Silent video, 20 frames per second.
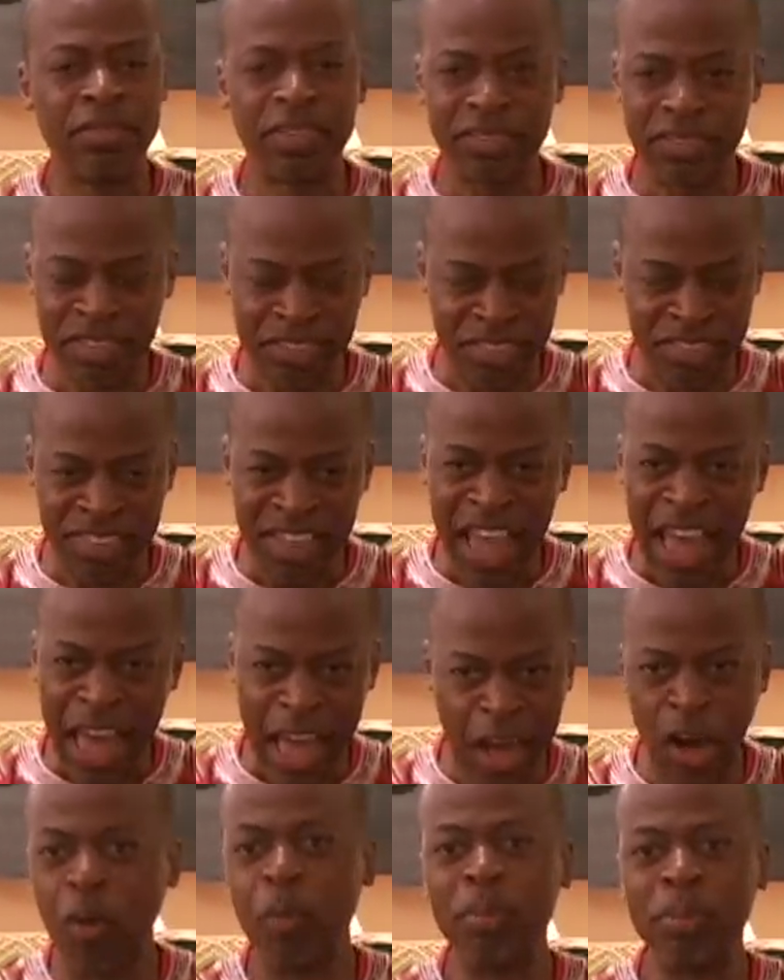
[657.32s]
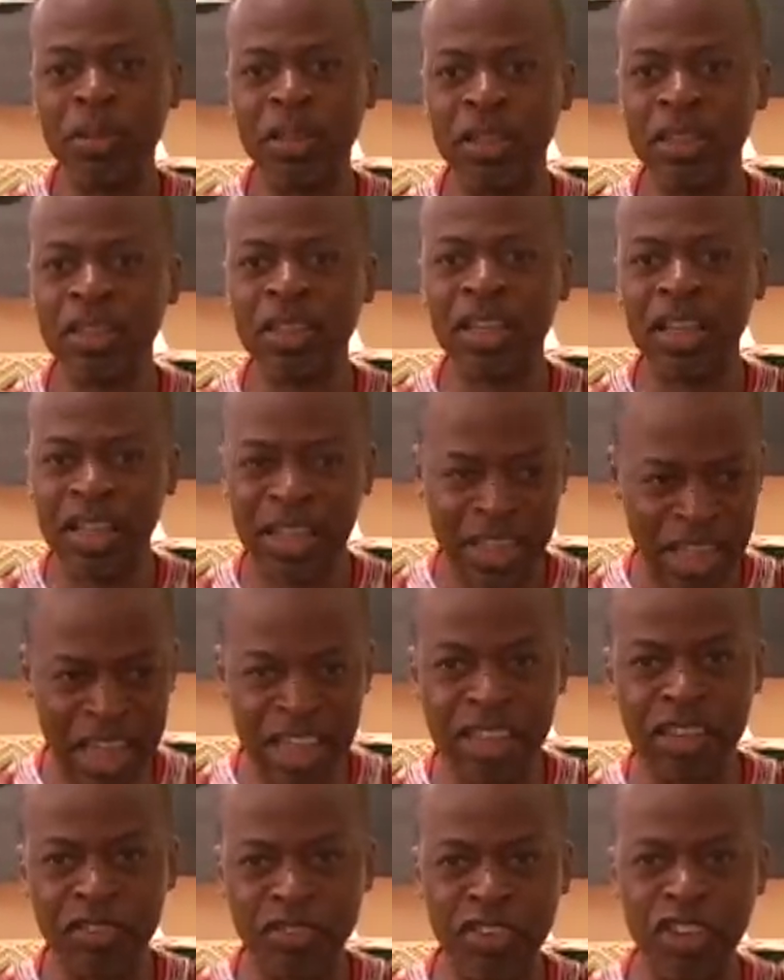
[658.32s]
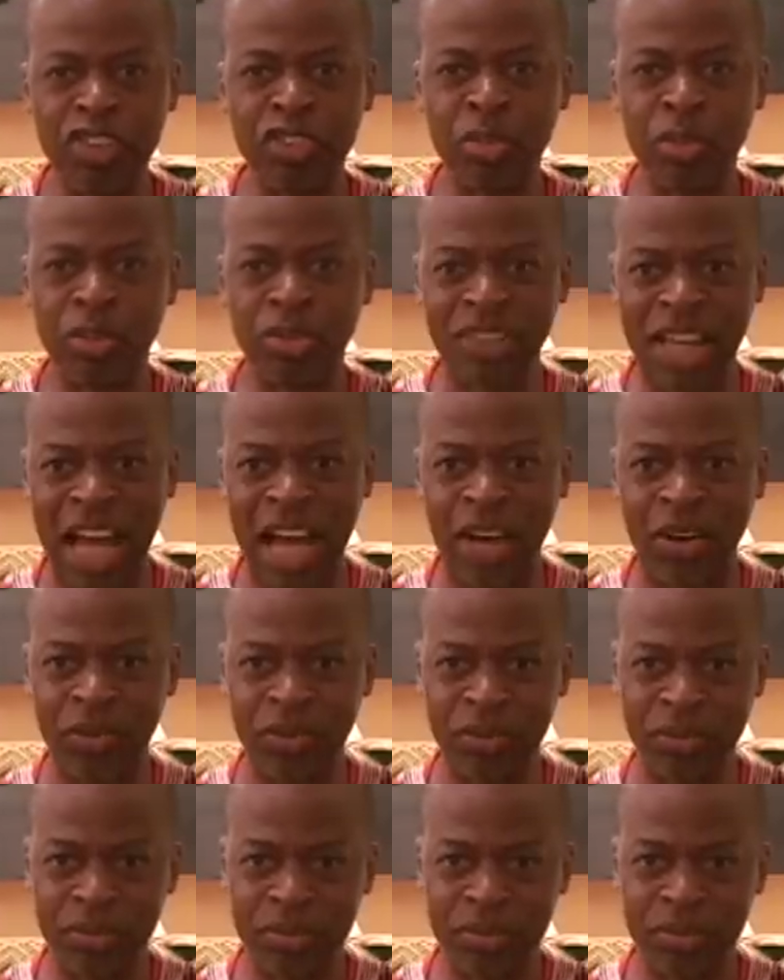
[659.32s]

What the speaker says: just helping individuals out.